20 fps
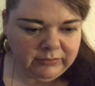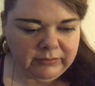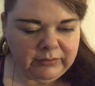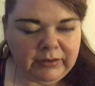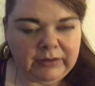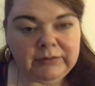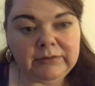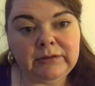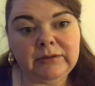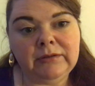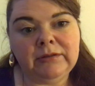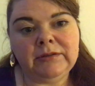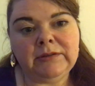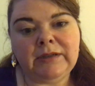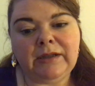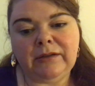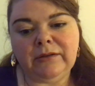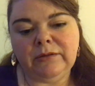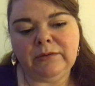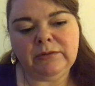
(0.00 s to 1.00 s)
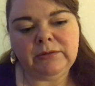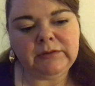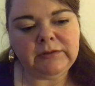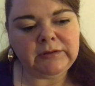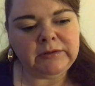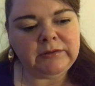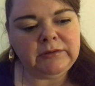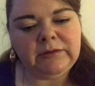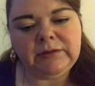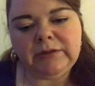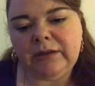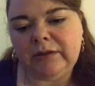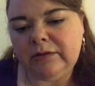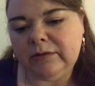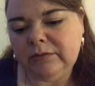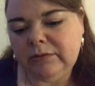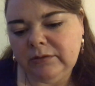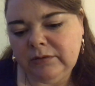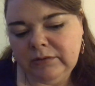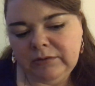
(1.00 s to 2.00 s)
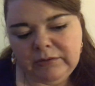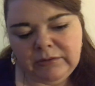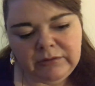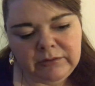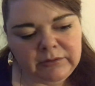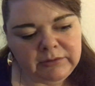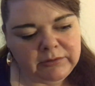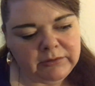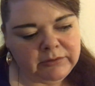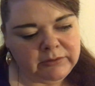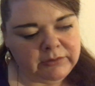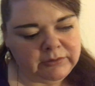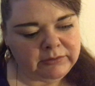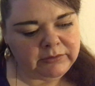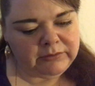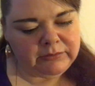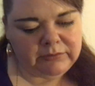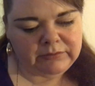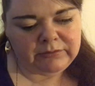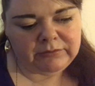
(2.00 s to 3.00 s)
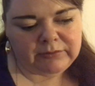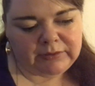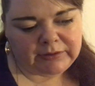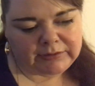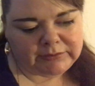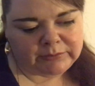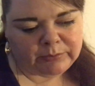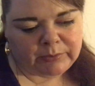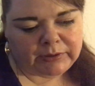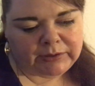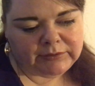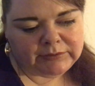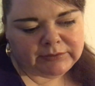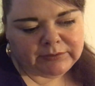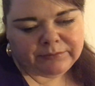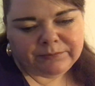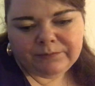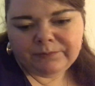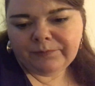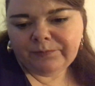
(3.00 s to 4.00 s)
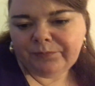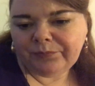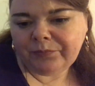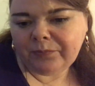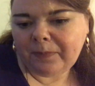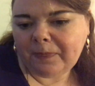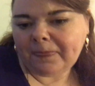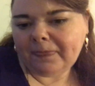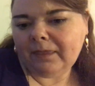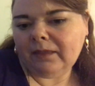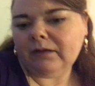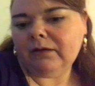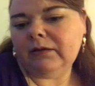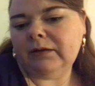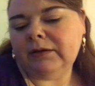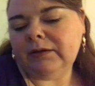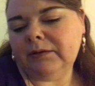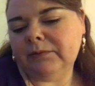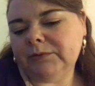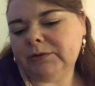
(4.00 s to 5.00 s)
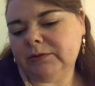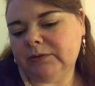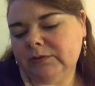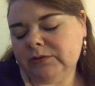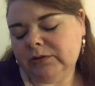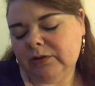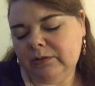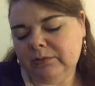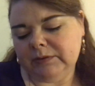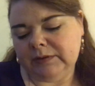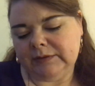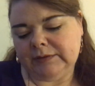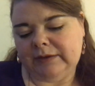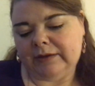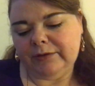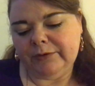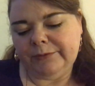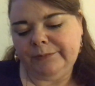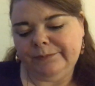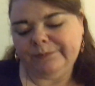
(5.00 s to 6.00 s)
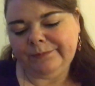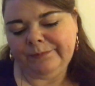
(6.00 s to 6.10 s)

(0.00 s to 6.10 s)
and the tarot, traditional tarot, the Rider-Waite. So I'll start with the tarot.